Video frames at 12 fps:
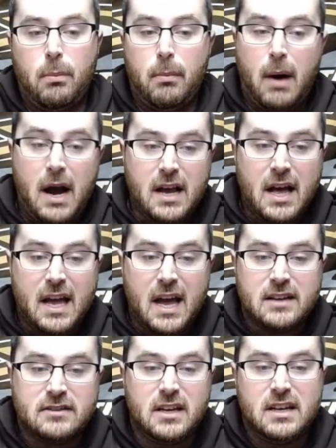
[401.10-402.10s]
like
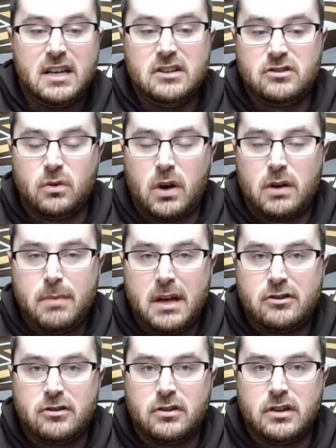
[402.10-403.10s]
I said, he should have won
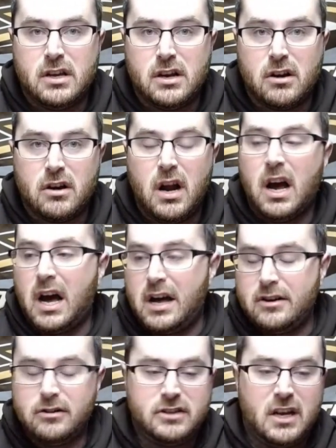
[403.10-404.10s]
Manager of the Year. I
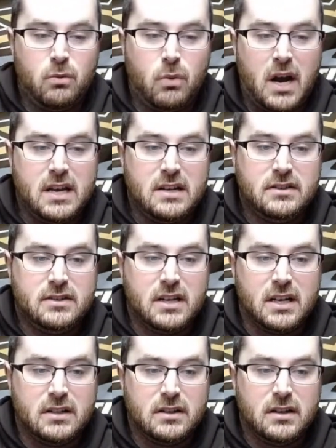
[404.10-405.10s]
understand why he
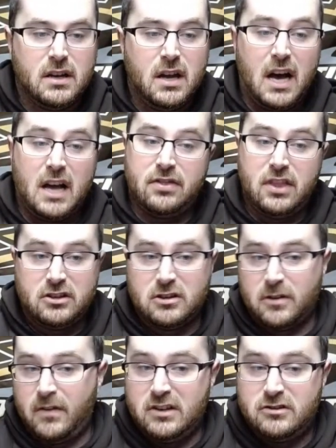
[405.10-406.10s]
didn't. I think
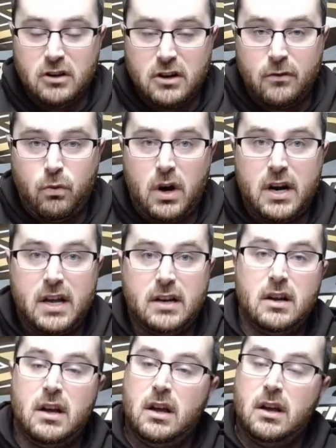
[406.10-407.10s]
Survey should have won it.
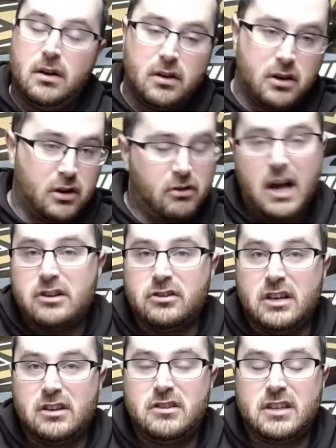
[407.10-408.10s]

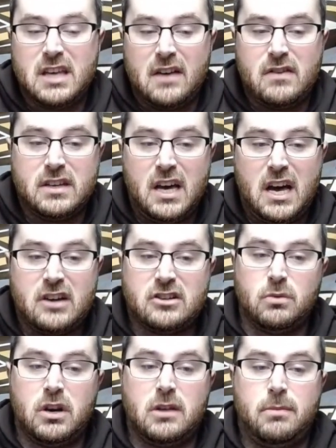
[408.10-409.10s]
Congratulations to Kevin Cash,
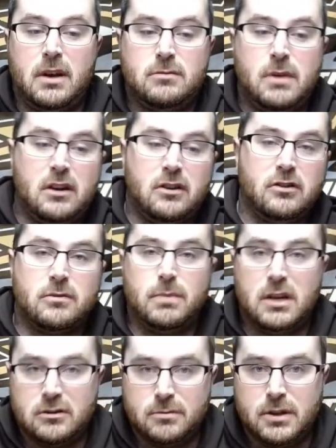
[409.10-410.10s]
you're one of the best managers in
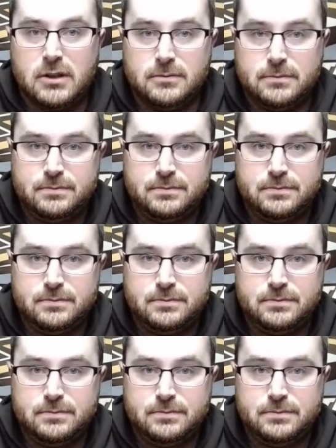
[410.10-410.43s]
baseball.